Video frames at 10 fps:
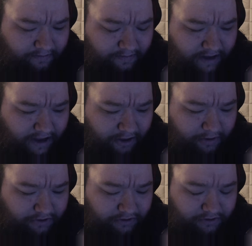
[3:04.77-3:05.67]

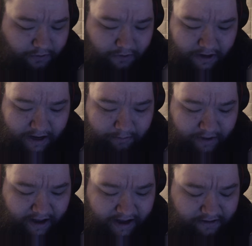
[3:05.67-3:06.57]
elementary school, I
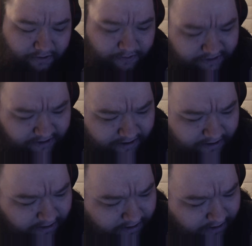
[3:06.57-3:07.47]
had those what
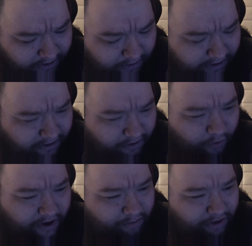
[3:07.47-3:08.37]
are they called,
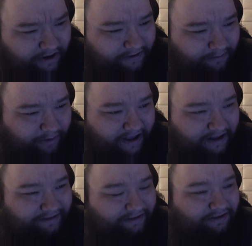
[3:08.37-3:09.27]
windbreaker
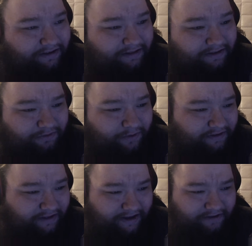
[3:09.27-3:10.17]
pants, those ones
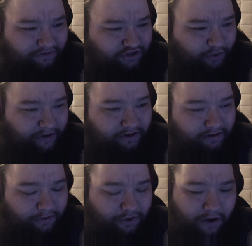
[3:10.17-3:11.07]
that like squeak
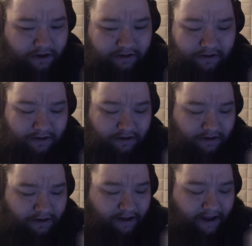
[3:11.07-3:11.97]
when you walk.
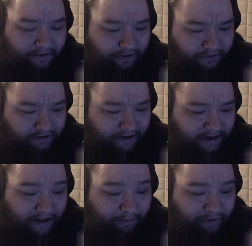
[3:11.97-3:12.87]
I had those on
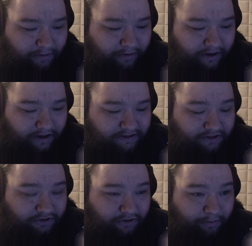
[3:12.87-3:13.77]
and I peed my pants, and
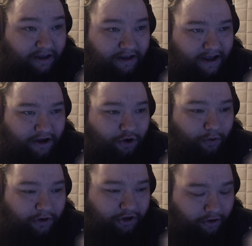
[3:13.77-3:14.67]
so the pee had nowhere
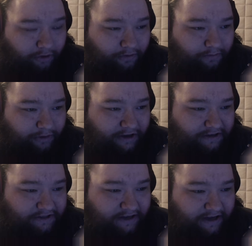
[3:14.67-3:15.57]
to go
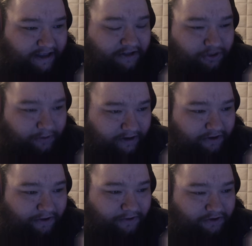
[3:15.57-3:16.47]
because it can't soak into
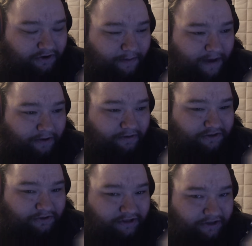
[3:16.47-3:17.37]
those or come out.
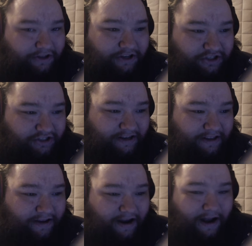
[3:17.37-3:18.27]
So it's literally just sitting
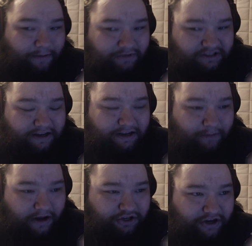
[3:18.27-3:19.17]
there, and I'm sitting in
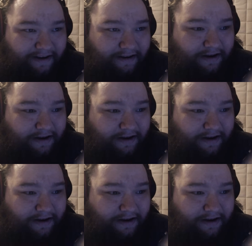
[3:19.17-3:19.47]
my chair,